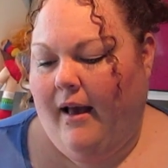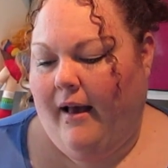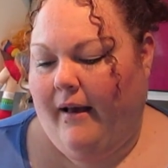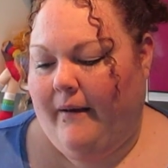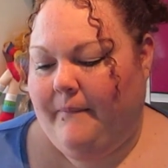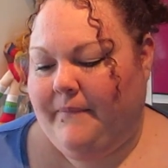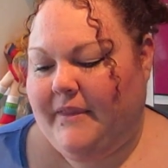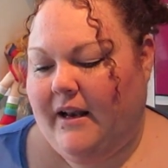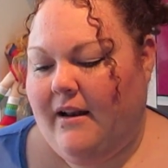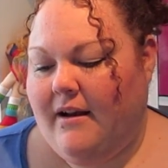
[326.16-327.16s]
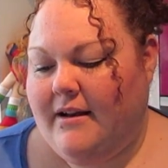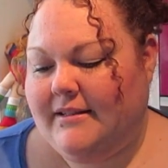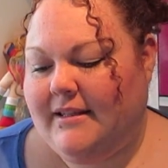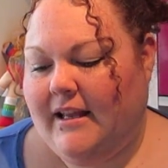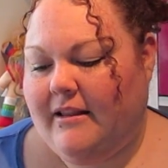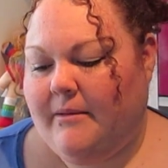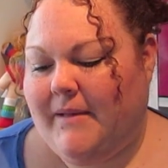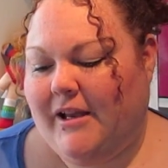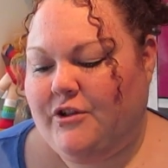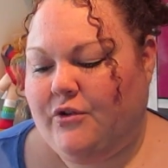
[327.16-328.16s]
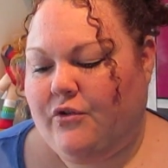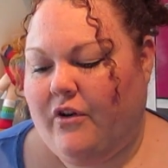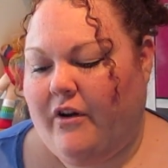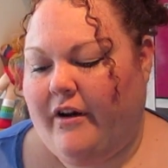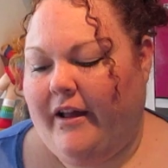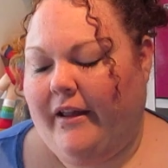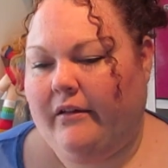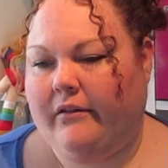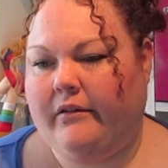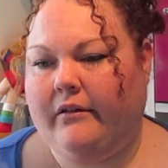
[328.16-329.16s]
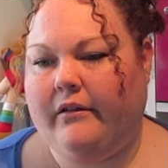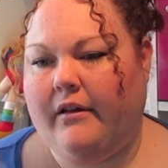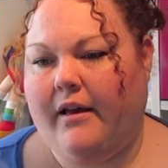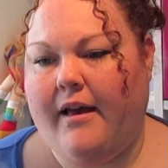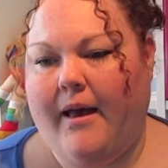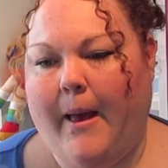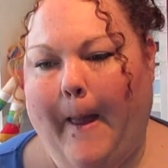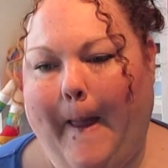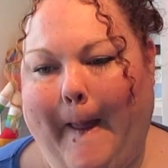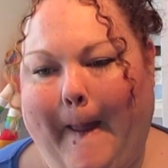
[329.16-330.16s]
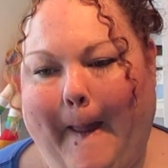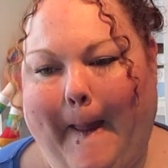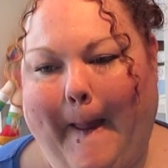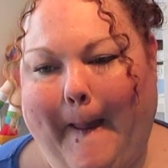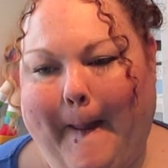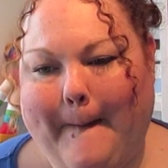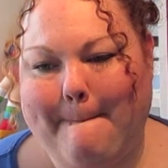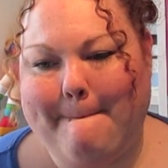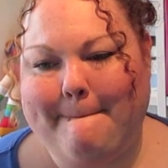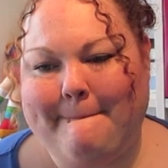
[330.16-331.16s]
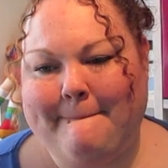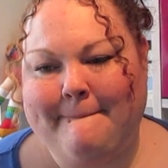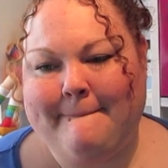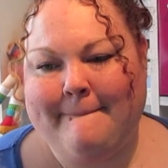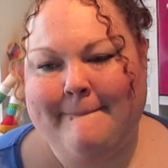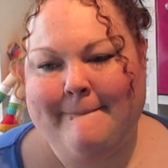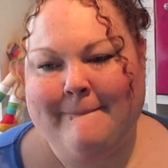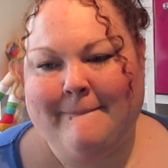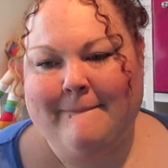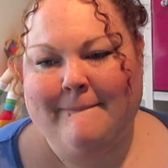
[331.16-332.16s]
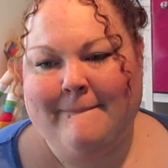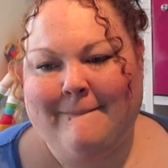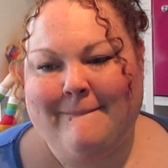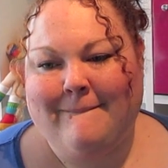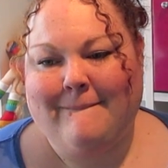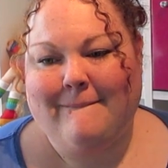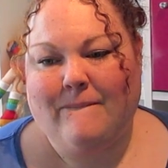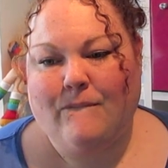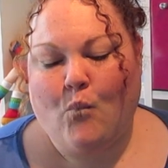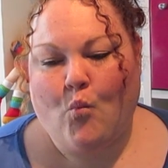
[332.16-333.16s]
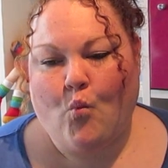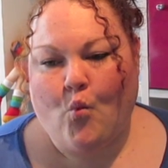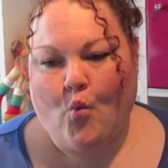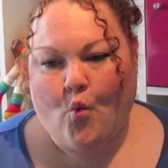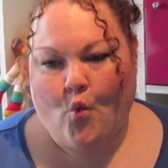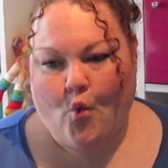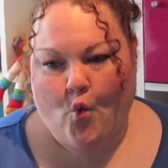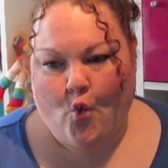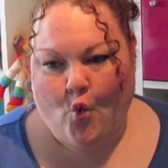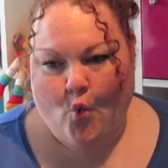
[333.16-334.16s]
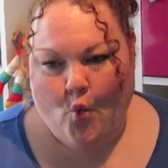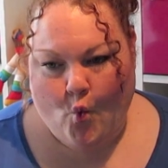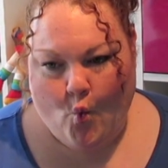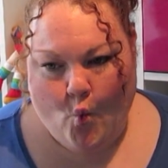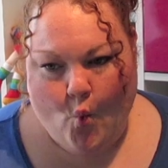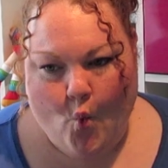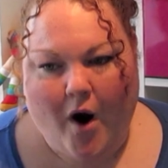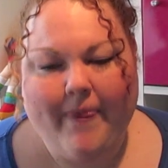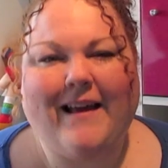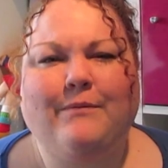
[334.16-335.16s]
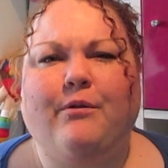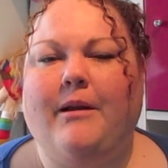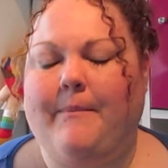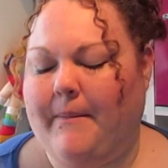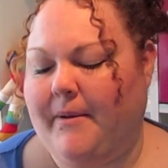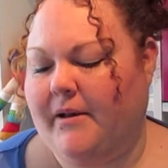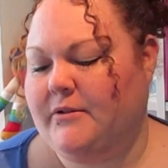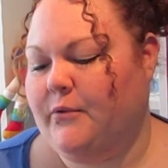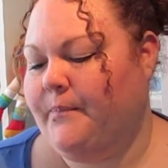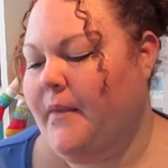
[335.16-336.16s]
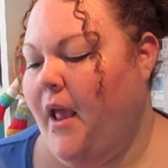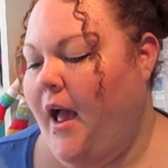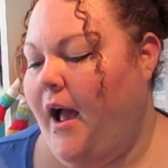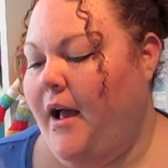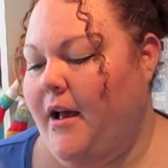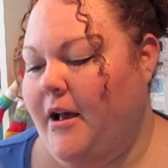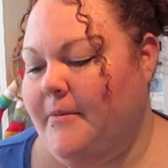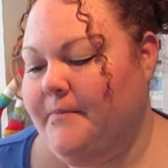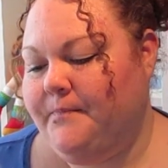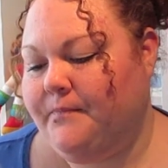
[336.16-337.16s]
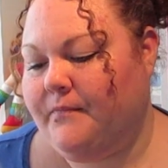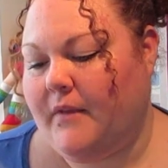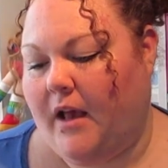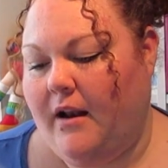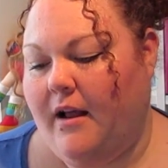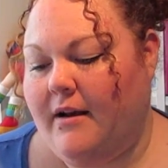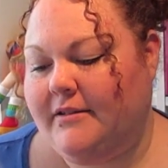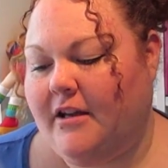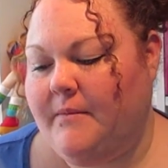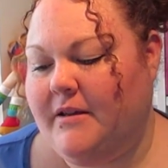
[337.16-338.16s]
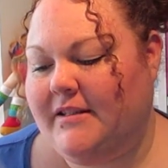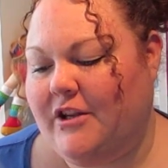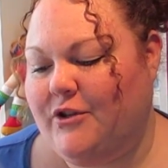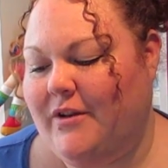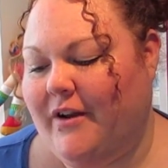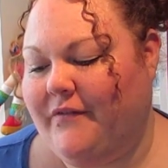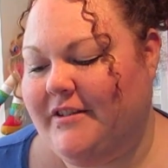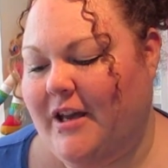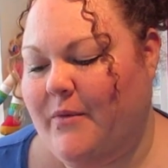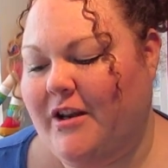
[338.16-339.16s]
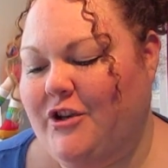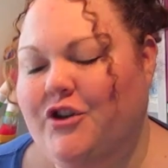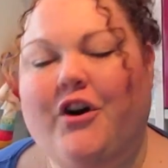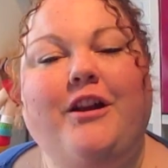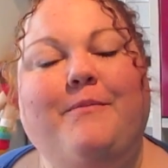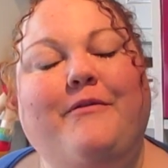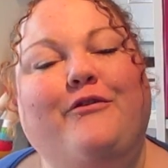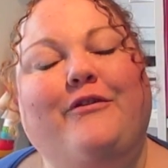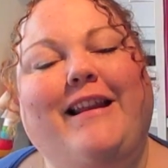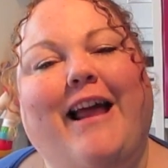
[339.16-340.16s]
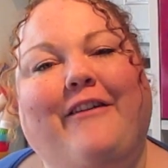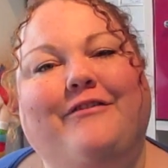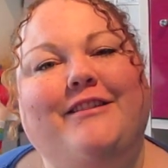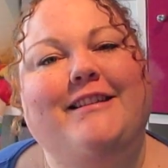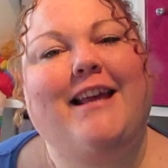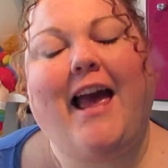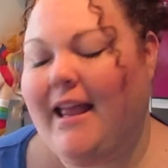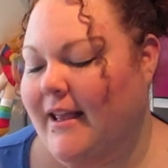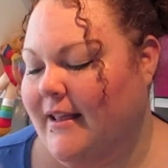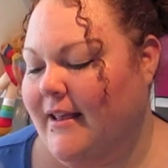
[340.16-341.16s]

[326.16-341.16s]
The last thing that made you cry, that's probably a bit personal. Last time you said you loved someone, John, before he left today.